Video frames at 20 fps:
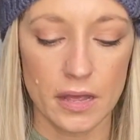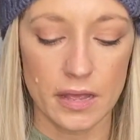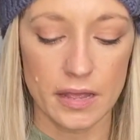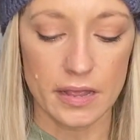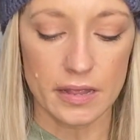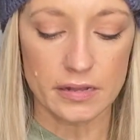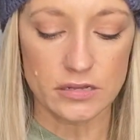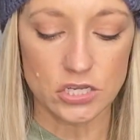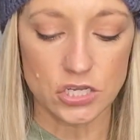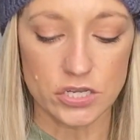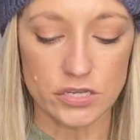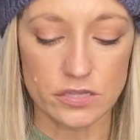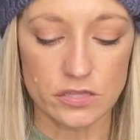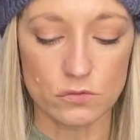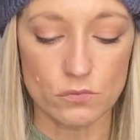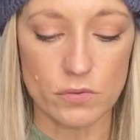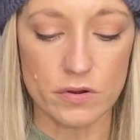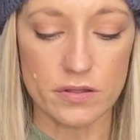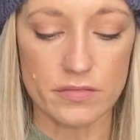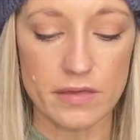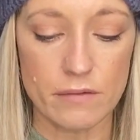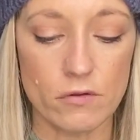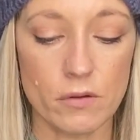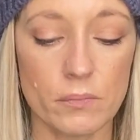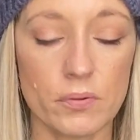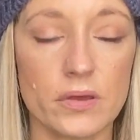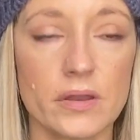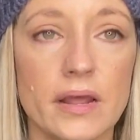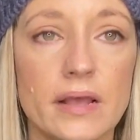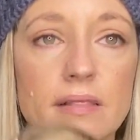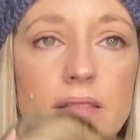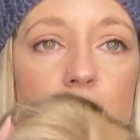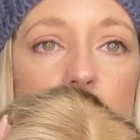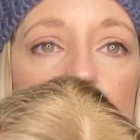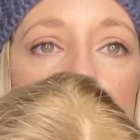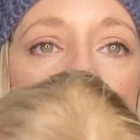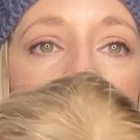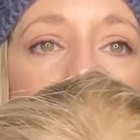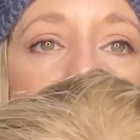Is just where they will put a little layer